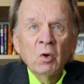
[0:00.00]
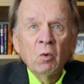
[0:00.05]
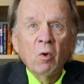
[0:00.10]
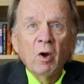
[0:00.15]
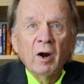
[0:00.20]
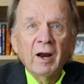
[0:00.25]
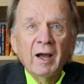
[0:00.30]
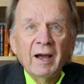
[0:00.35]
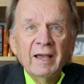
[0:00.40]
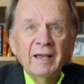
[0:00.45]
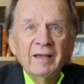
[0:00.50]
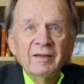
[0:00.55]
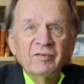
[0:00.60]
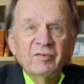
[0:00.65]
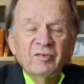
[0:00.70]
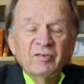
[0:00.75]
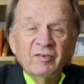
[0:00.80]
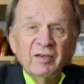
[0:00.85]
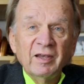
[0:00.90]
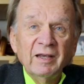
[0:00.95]
what I had
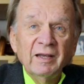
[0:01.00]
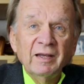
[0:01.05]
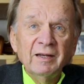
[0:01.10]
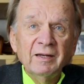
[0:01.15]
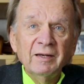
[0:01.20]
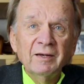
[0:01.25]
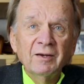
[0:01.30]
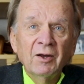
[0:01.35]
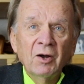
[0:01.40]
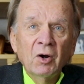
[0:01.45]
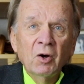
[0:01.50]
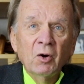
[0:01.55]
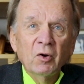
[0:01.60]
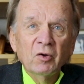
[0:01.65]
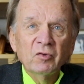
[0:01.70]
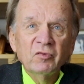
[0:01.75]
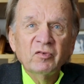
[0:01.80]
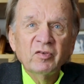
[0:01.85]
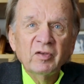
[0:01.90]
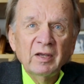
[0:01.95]
seen
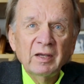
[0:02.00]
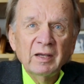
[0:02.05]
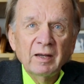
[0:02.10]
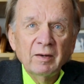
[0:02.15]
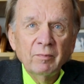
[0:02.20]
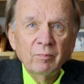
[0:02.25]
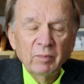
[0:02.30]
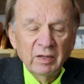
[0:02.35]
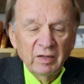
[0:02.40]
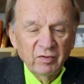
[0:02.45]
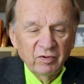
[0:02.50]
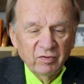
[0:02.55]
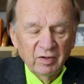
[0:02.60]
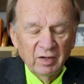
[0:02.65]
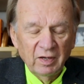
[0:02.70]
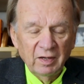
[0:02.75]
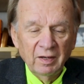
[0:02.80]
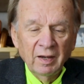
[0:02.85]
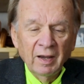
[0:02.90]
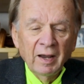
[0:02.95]
on
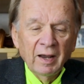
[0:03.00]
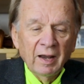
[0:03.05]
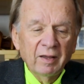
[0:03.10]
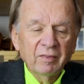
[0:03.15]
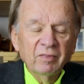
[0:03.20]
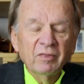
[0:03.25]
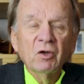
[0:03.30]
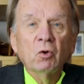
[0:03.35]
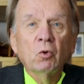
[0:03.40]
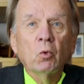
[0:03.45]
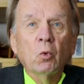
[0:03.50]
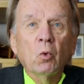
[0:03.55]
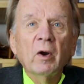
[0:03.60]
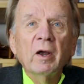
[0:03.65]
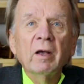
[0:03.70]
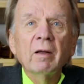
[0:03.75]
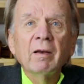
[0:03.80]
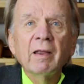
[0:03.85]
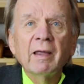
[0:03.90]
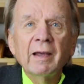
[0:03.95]
CNBC and the
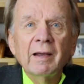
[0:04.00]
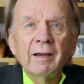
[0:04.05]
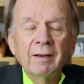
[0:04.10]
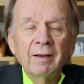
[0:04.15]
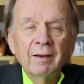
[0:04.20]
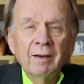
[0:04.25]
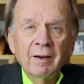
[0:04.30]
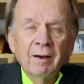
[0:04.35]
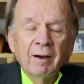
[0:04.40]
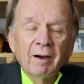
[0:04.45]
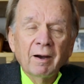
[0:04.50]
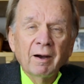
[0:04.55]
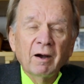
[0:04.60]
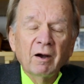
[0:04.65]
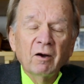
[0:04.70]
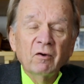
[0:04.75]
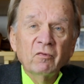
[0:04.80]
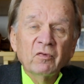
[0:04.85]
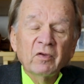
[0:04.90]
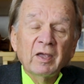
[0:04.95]
grilling
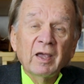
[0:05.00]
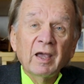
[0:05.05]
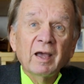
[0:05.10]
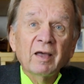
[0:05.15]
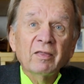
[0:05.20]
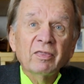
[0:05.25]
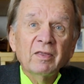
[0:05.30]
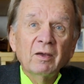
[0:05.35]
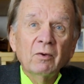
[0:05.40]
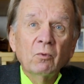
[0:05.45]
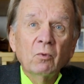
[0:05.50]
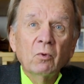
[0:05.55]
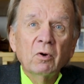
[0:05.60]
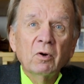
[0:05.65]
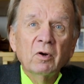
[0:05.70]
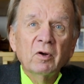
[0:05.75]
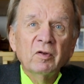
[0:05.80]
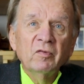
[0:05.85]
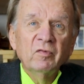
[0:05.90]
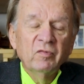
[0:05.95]
of Kathy
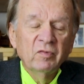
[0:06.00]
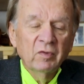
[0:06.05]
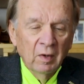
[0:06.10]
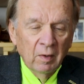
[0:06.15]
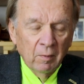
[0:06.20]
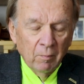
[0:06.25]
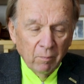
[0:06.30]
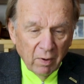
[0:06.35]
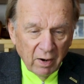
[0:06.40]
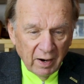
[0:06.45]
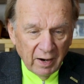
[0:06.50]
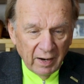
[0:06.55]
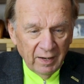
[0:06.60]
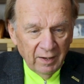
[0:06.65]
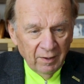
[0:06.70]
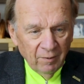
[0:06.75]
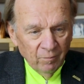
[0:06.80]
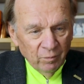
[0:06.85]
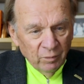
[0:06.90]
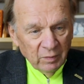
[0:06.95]
Woods
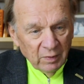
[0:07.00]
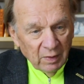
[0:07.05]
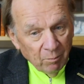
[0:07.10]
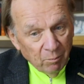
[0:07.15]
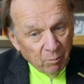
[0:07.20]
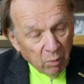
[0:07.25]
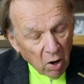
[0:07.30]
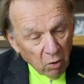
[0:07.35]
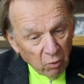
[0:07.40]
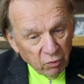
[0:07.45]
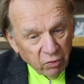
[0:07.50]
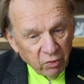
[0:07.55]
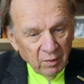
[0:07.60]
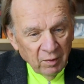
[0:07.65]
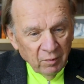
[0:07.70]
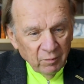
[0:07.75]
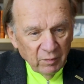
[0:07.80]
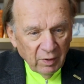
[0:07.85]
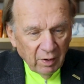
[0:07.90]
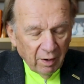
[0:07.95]
by both
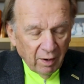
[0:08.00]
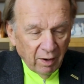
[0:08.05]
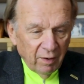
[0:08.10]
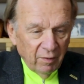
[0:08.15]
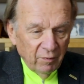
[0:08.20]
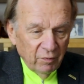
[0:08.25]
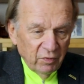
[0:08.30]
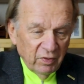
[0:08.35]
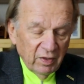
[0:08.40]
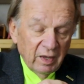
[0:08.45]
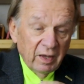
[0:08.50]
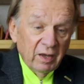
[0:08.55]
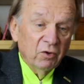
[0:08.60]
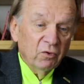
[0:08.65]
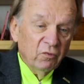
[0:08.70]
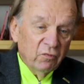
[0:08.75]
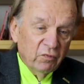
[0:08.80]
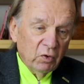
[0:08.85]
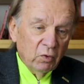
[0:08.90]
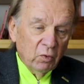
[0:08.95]
uh, the
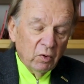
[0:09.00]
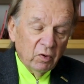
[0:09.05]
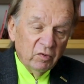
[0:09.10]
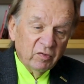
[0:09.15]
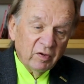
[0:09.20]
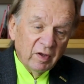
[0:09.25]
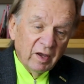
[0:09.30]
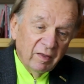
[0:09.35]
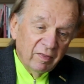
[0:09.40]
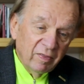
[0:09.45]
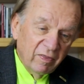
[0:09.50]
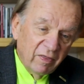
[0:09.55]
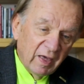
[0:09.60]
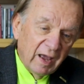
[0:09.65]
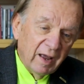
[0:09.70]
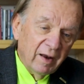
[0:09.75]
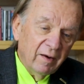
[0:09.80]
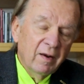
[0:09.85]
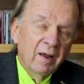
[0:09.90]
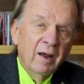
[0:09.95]
interviewers and
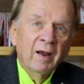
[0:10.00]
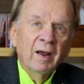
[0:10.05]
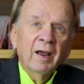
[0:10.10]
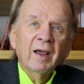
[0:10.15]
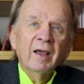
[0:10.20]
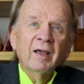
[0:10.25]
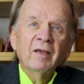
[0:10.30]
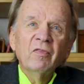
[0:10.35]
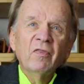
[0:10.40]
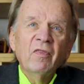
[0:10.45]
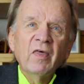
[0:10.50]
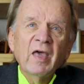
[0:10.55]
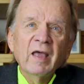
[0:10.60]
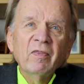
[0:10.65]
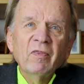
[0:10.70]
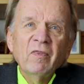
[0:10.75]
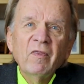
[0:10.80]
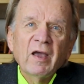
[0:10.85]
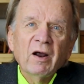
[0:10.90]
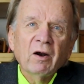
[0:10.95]
then and
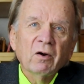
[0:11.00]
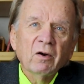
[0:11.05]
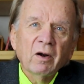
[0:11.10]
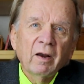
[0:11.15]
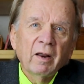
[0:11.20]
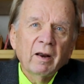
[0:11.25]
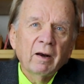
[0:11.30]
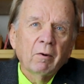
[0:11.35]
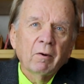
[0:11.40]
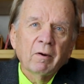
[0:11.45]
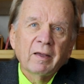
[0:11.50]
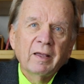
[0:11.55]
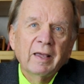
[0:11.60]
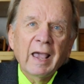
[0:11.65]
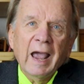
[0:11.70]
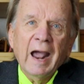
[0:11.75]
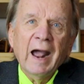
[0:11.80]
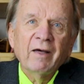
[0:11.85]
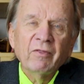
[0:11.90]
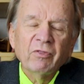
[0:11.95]
then their little
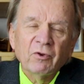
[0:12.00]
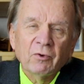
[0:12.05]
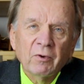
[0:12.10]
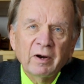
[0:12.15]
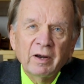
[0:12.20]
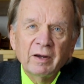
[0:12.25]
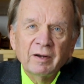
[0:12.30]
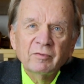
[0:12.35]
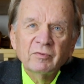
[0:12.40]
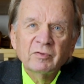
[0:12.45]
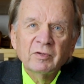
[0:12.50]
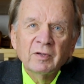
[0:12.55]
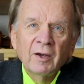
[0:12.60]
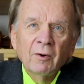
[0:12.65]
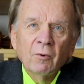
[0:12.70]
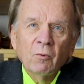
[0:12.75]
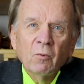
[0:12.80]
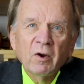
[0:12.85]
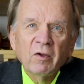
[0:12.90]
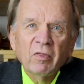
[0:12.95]
gatherings
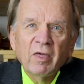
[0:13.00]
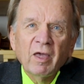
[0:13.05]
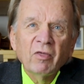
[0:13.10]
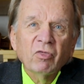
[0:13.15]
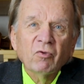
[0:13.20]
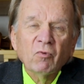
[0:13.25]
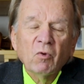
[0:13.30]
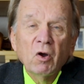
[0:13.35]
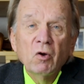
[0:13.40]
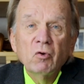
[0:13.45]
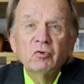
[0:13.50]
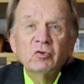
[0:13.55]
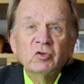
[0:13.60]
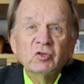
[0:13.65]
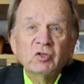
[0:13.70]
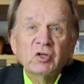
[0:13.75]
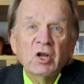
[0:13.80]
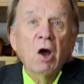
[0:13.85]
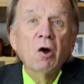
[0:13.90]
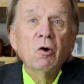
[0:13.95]
where they throw
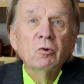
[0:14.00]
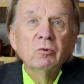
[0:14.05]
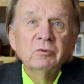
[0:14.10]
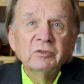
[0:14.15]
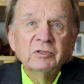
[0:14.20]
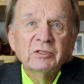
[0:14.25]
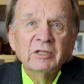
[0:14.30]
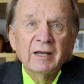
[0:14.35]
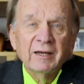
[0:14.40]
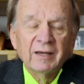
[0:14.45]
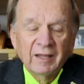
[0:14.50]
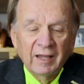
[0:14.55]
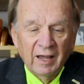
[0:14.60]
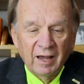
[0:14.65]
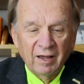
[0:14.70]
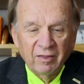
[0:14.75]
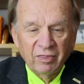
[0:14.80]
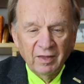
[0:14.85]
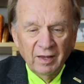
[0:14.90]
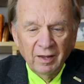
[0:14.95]
stones at
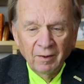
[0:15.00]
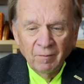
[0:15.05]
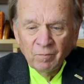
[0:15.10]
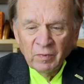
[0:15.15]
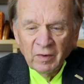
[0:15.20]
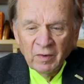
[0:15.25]
Kathy